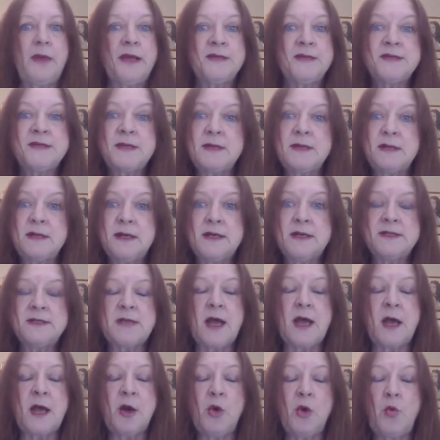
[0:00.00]
Mine
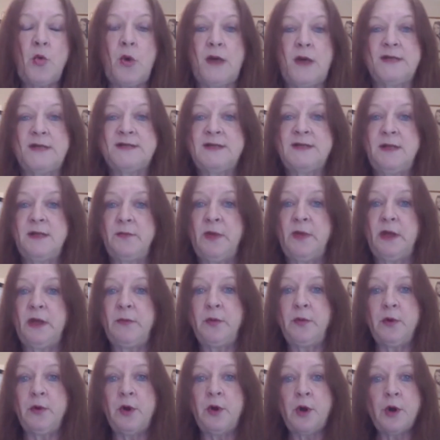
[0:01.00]
basically is, I don't want to
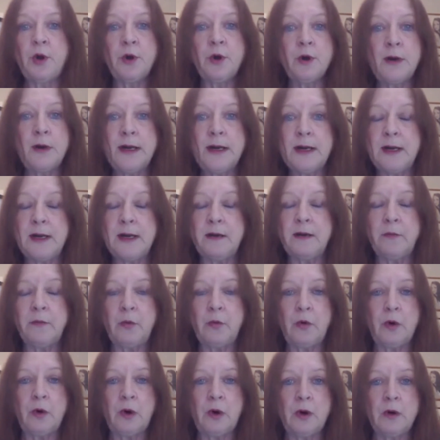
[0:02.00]
see people
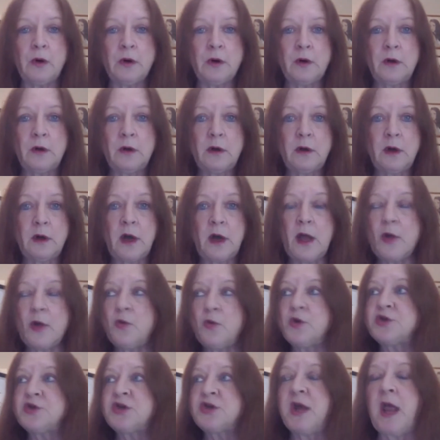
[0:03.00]
hurting anymore.
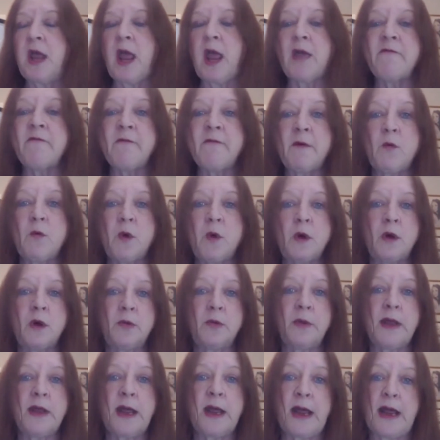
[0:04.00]
I wish
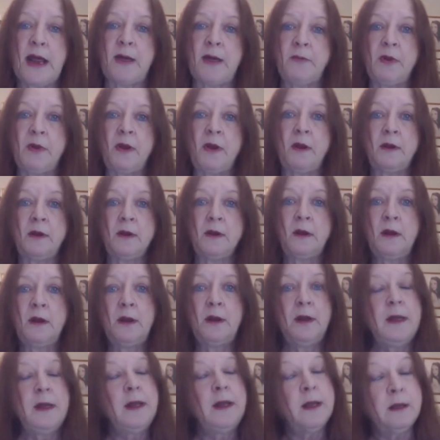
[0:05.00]
everyone could be happy.
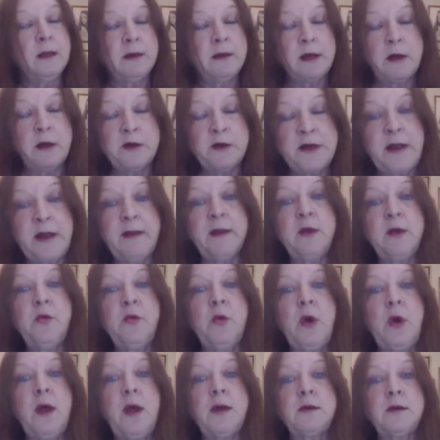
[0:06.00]
And I'll
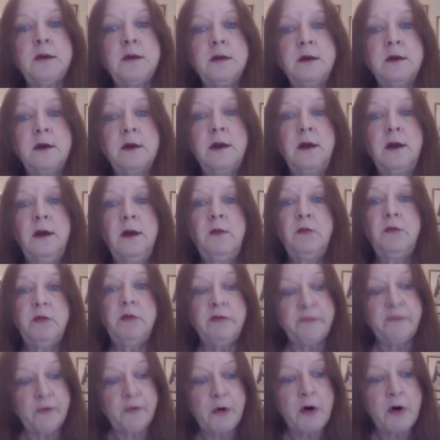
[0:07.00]
tell you what,
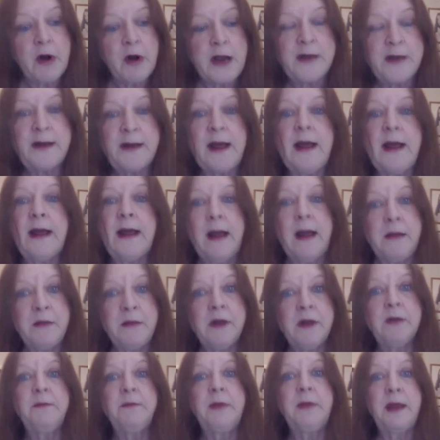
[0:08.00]
before I
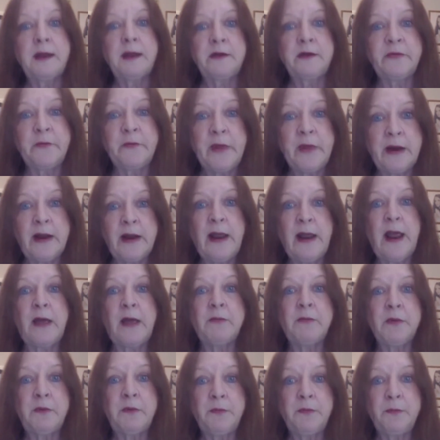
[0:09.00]
die, I'm going to make as
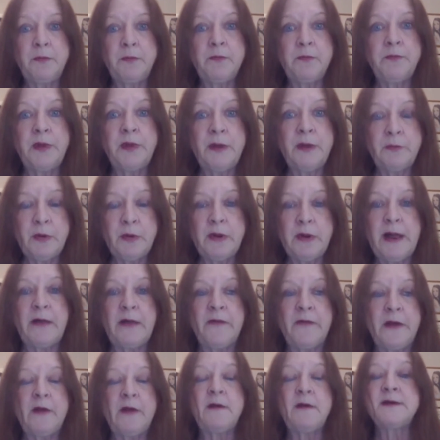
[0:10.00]
many happy
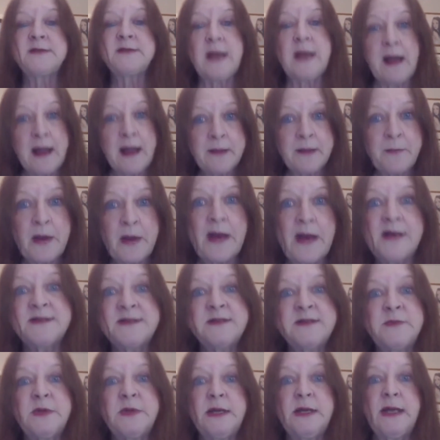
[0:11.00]
people out there as
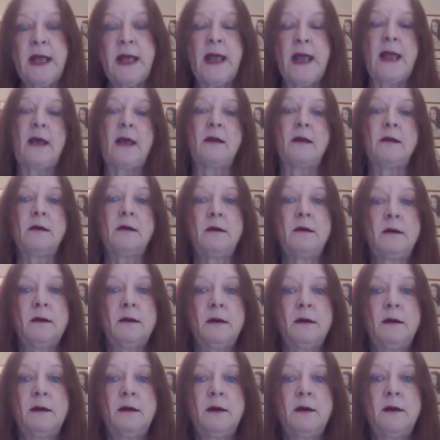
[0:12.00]
I possibly
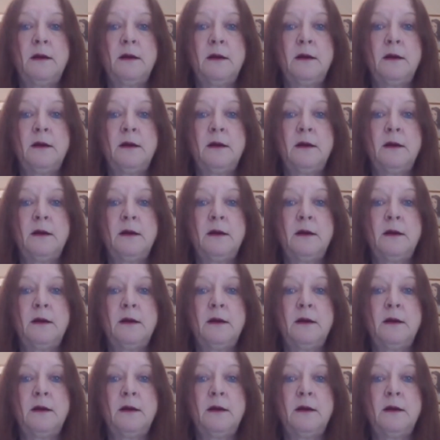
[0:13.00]
can,